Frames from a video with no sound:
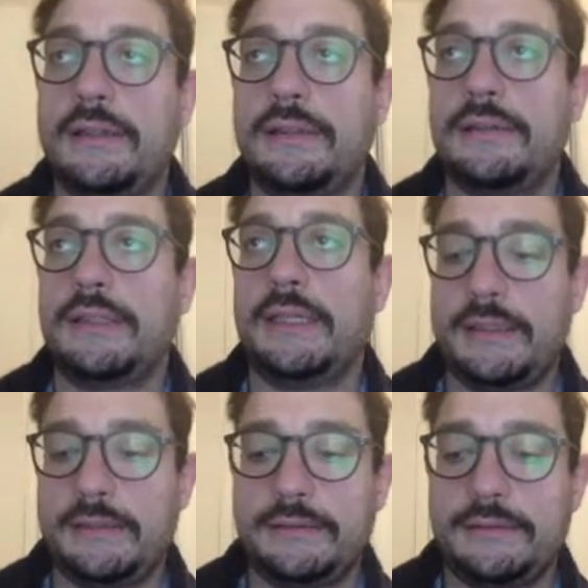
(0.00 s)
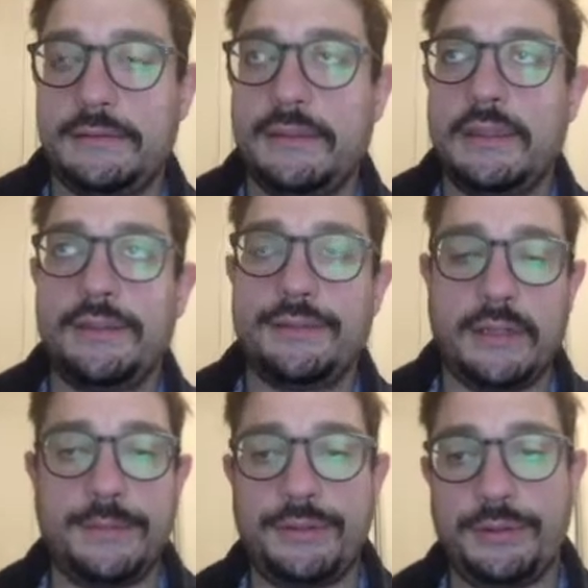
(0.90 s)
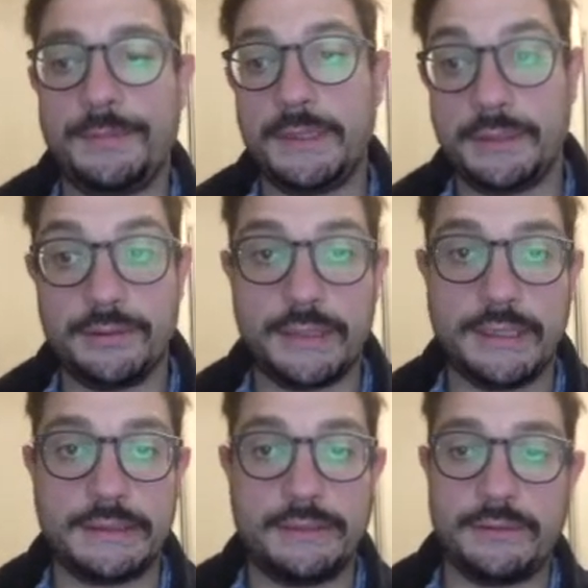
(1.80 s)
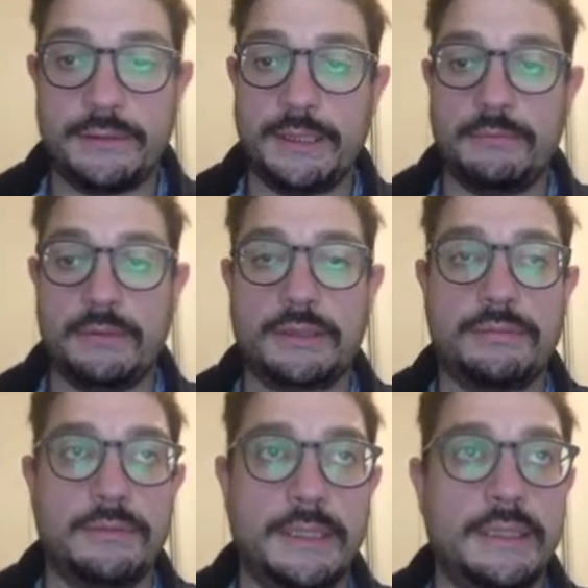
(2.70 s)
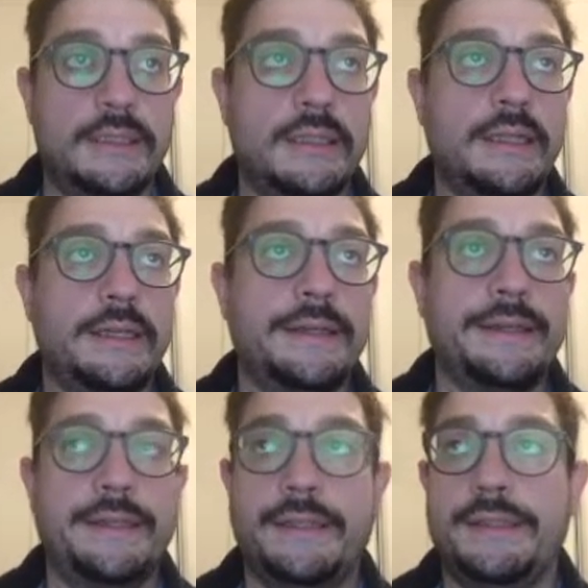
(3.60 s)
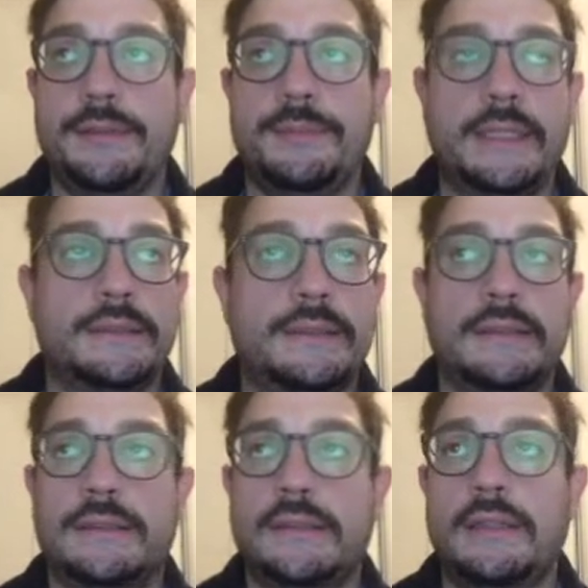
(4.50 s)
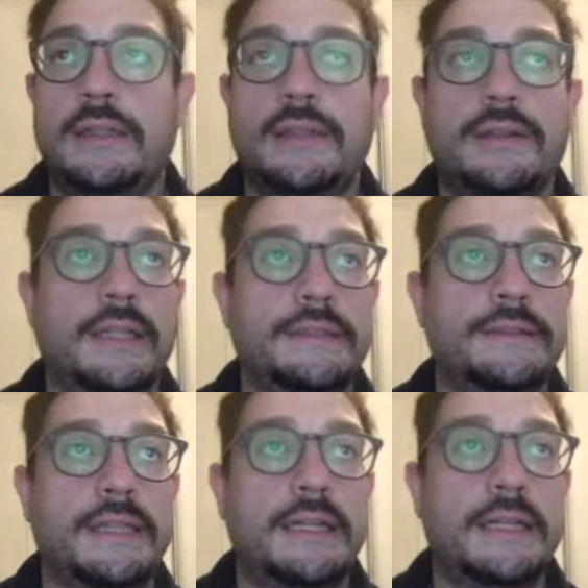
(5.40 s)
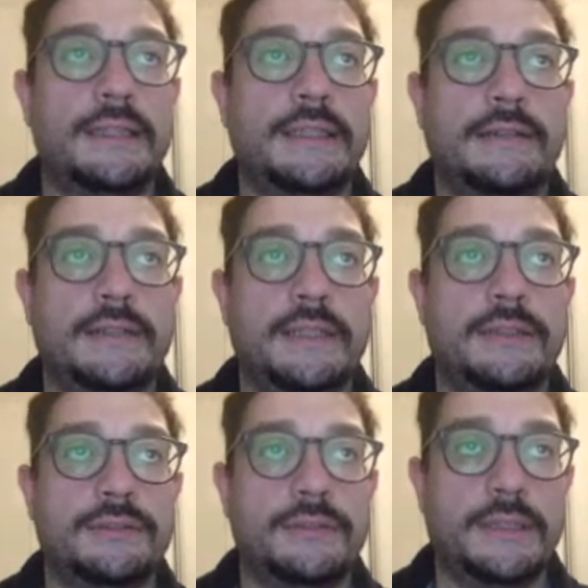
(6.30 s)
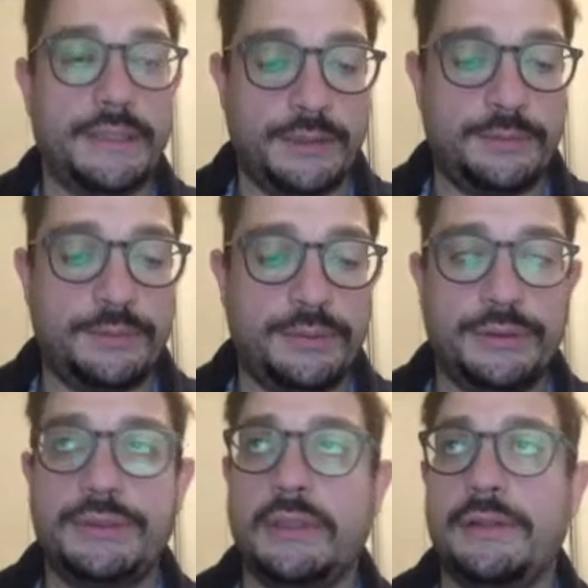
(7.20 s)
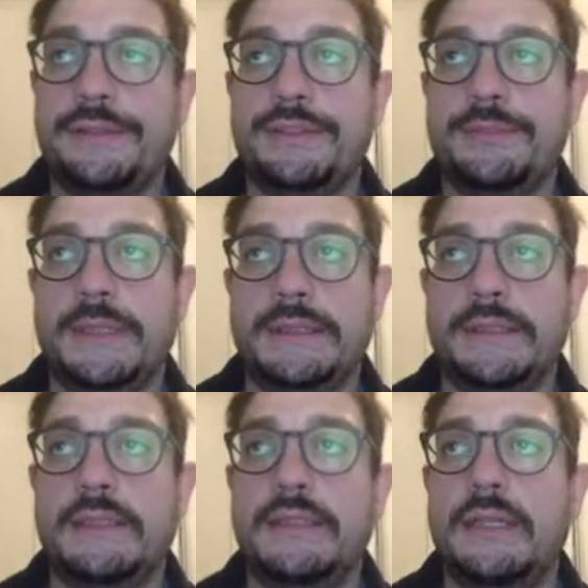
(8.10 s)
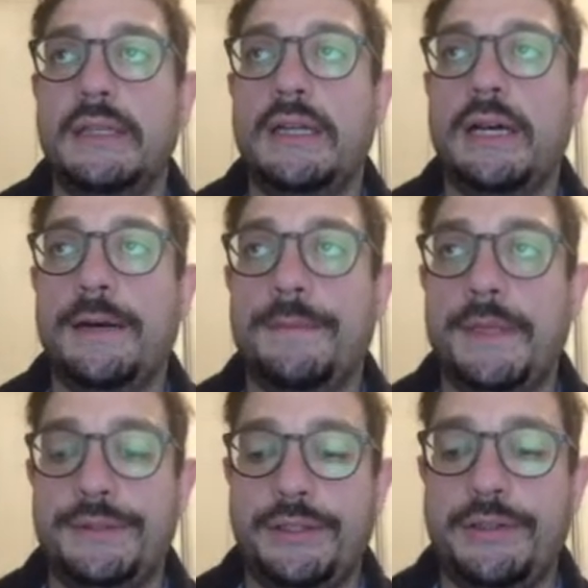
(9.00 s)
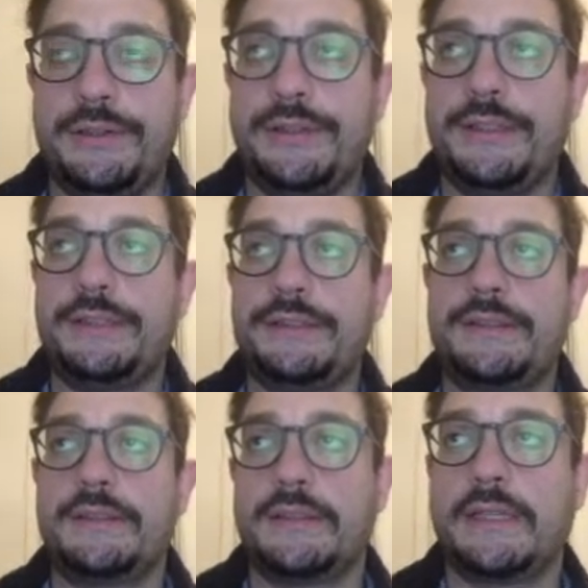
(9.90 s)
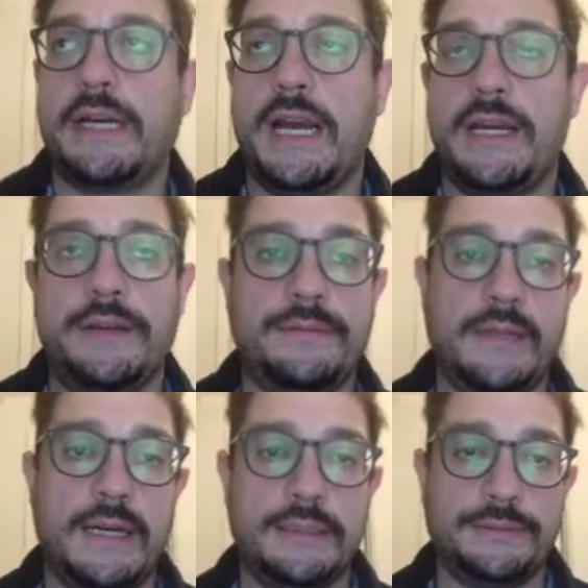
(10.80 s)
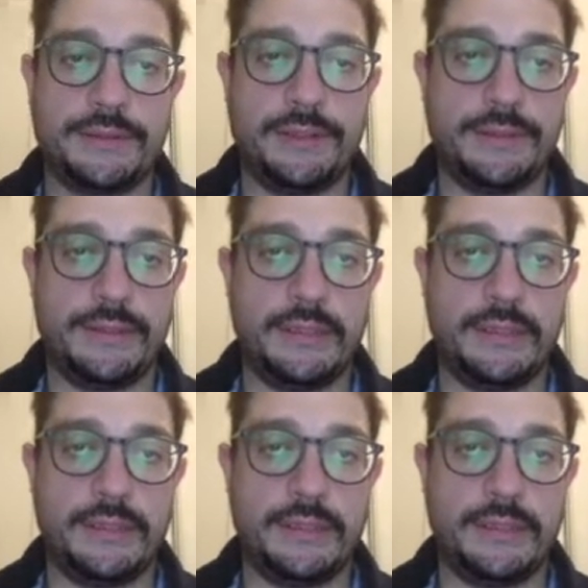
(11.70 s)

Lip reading: Okay, so I'm assuming that you guys have already worked with Git in the past. That's done, and then I'm gonna do a git push origin master. As you know, these kind of lines of code,